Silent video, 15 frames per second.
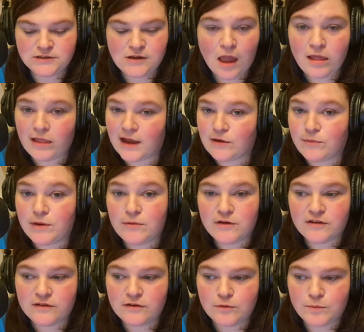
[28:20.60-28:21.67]
we were
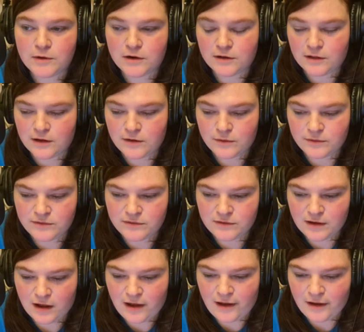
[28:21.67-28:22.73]
super close.
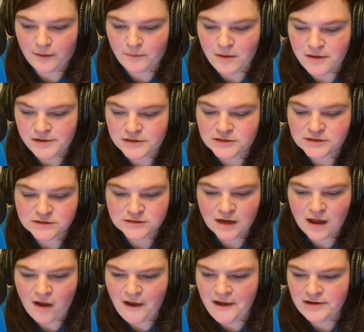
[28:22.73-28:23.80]

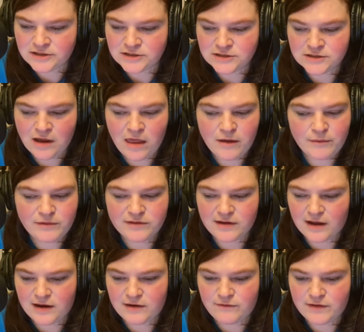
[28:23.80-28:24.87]
It was kind of
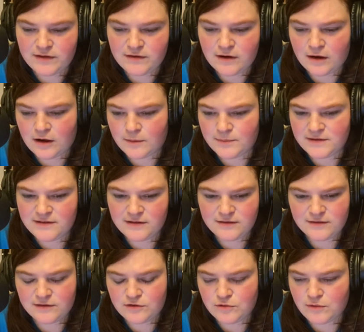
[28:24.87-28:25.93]
an opposites
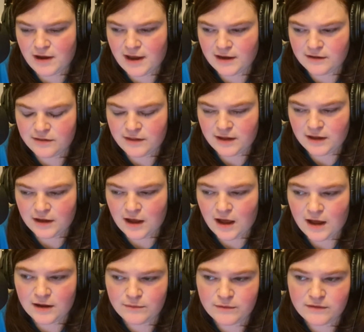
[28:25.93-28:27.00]
attract thing. I
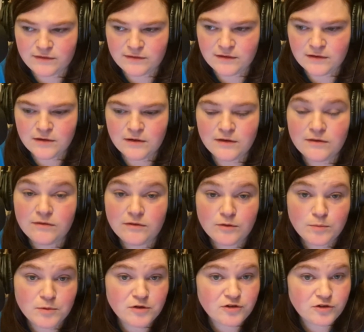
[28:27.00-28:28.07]
was super
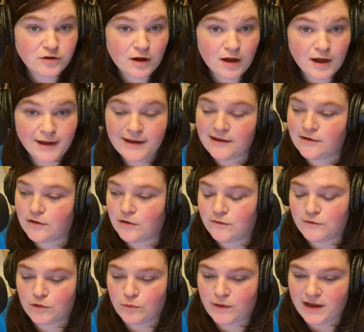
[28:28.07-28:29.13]
shy and
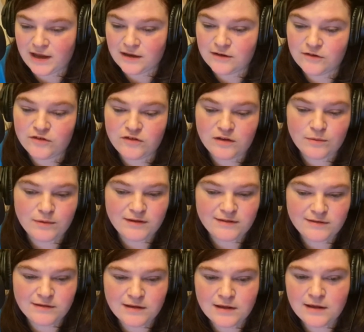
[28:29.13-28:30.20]
overweight, and she was
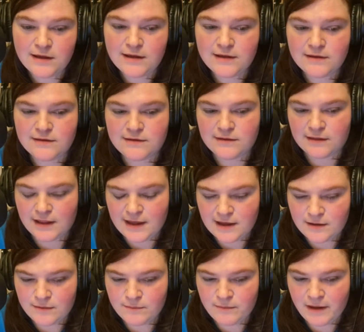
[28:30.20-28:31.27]
slim
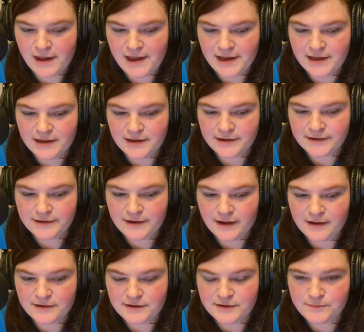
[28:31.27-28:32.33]
and
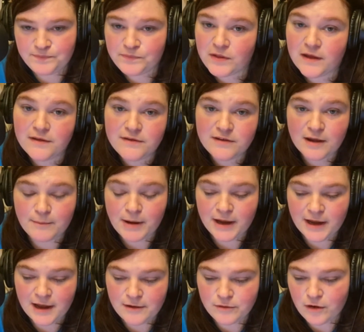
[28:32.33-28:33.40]

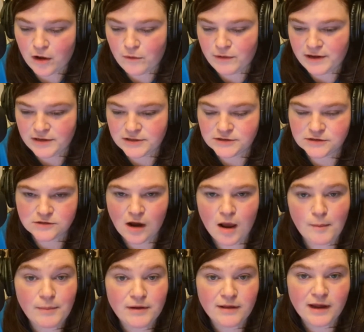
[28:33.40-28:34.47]
semi-outgoing, but
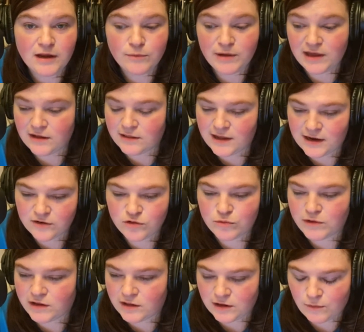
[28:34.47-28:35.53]
we clicked really
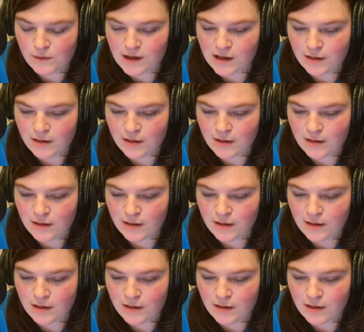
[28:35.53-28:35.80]
well.